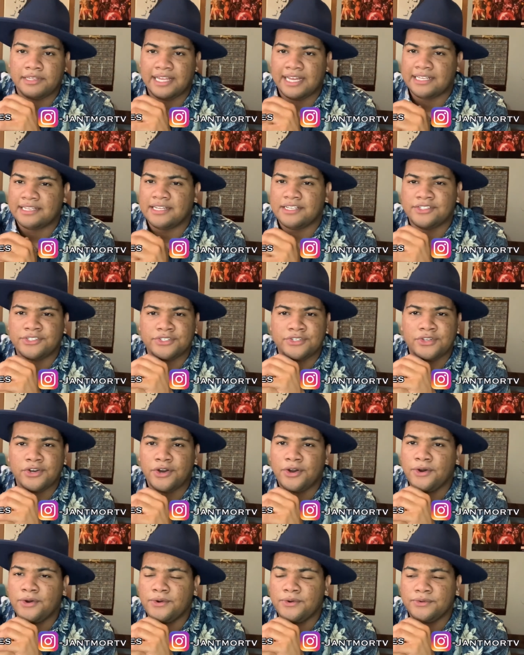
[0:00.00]
Like there's
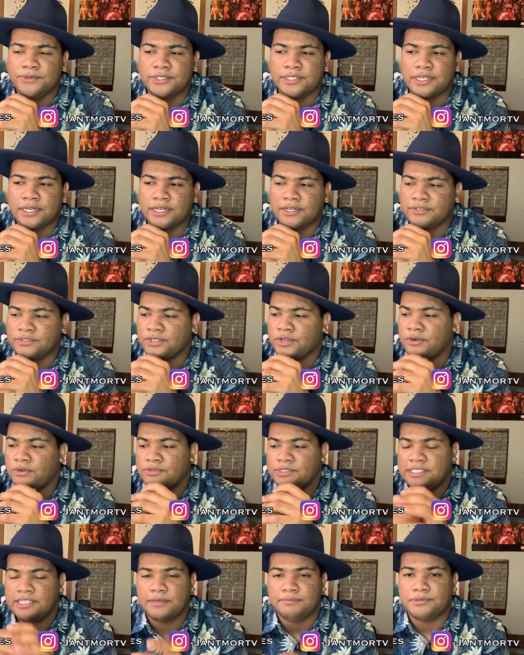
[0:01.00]
no, no, uh,
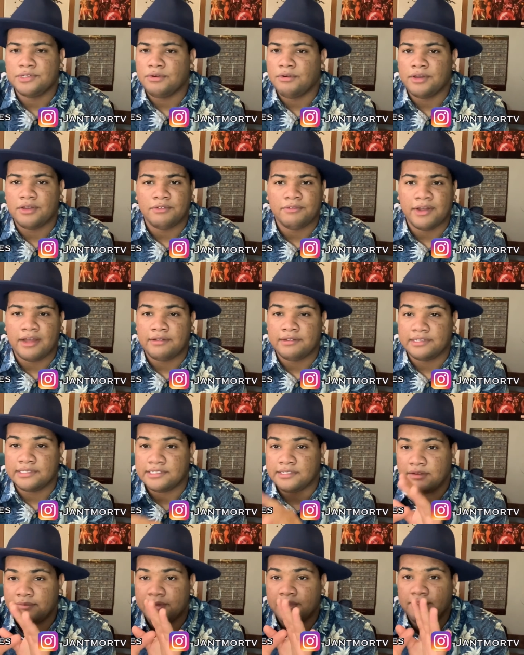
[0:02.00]
no tiptoeing around it. It's
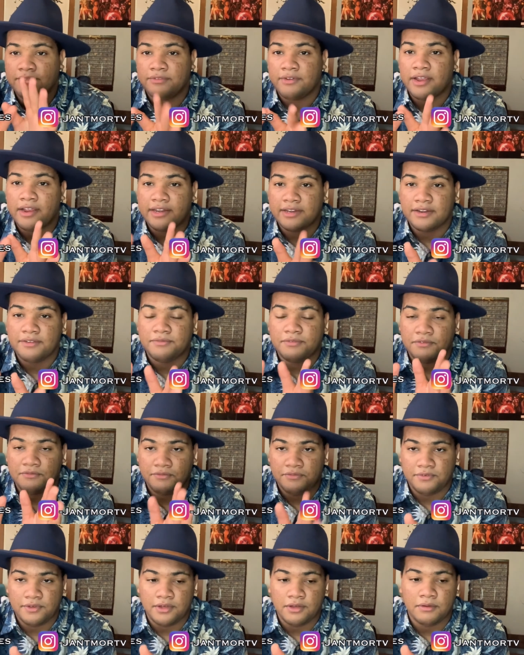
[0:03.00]
gonna be a very different
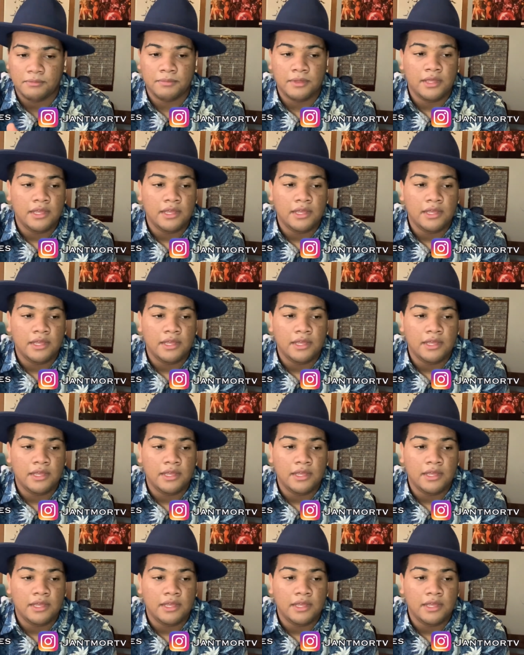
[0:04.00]
film.